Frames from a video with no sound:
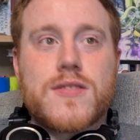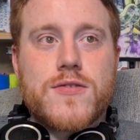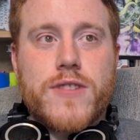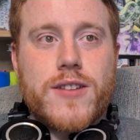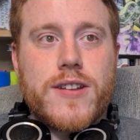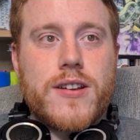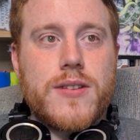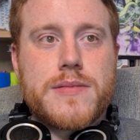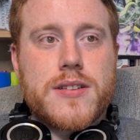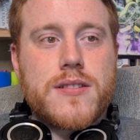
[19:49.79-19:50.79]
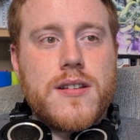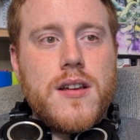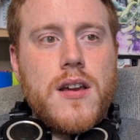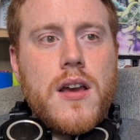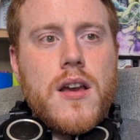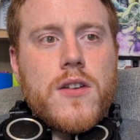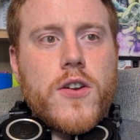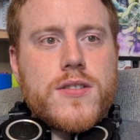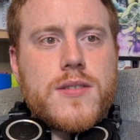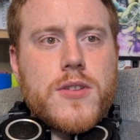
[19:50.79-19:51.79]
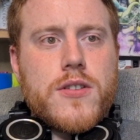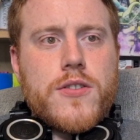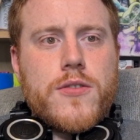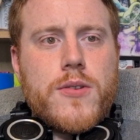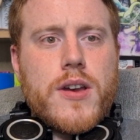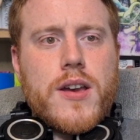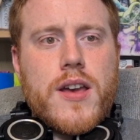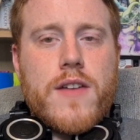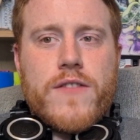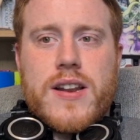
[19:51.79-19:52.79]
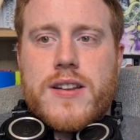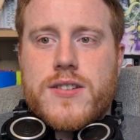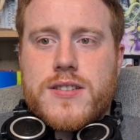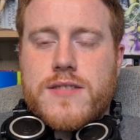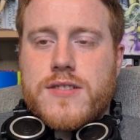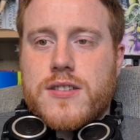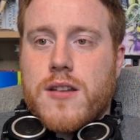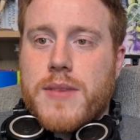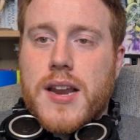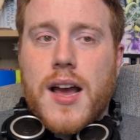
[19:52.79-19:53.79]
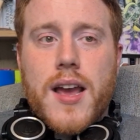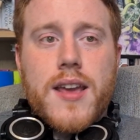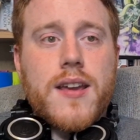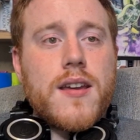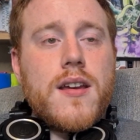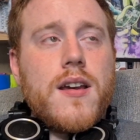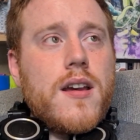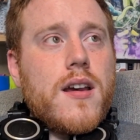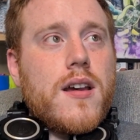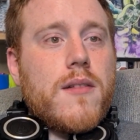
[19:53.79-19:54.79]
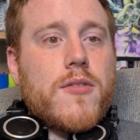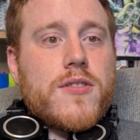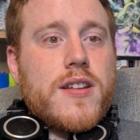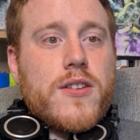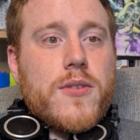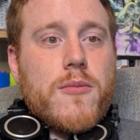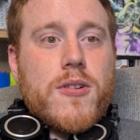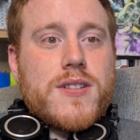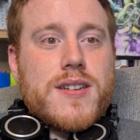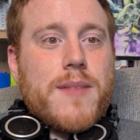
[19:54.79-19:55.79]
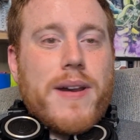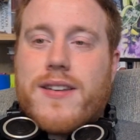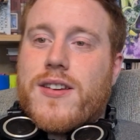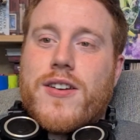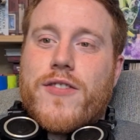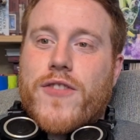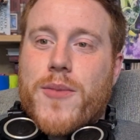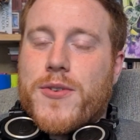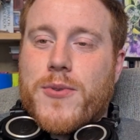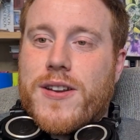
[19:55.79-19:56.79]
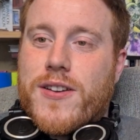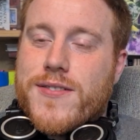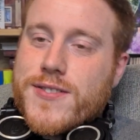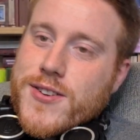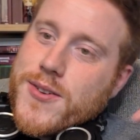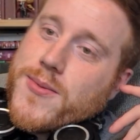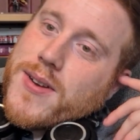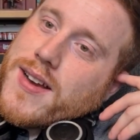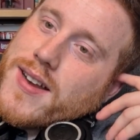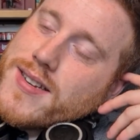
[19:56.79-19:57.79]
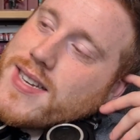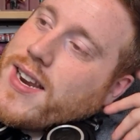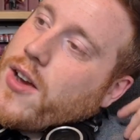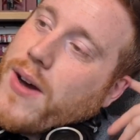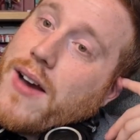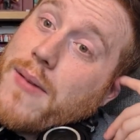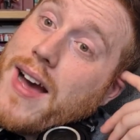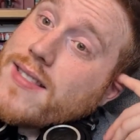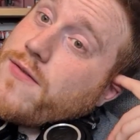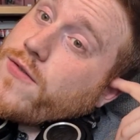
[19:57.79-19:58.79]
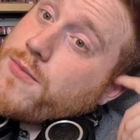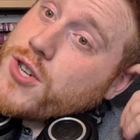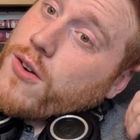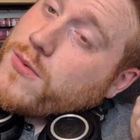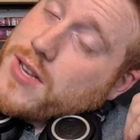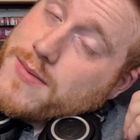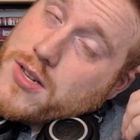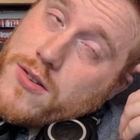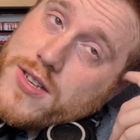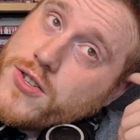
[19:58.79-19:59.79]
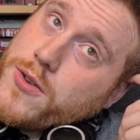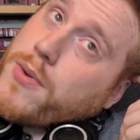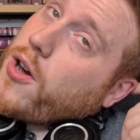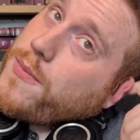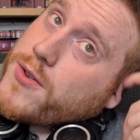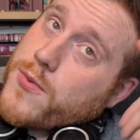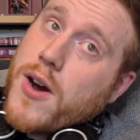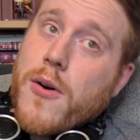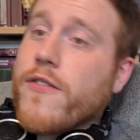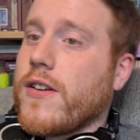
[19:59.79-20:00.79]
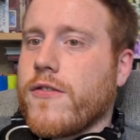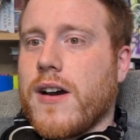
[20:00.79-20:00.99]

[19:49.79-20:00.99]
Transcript: This was a really good episode. Curious to see what the new villain of the series is going to be like. continuing watching the banter flow between those two. And yeah, no, acting from John was absolutely superb as well, I think,